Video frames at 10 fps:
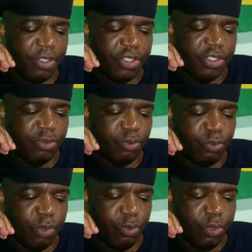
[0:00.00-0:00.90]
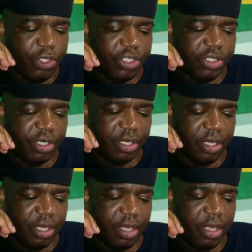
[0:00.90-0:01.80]
We wish
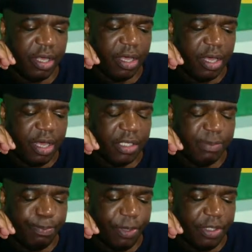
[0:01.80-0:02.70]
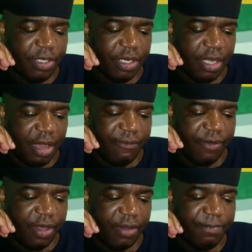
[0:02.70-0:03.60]
a speed
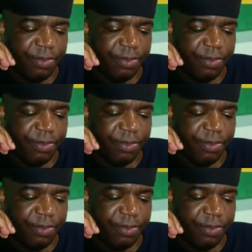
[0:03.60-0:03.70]
recovery.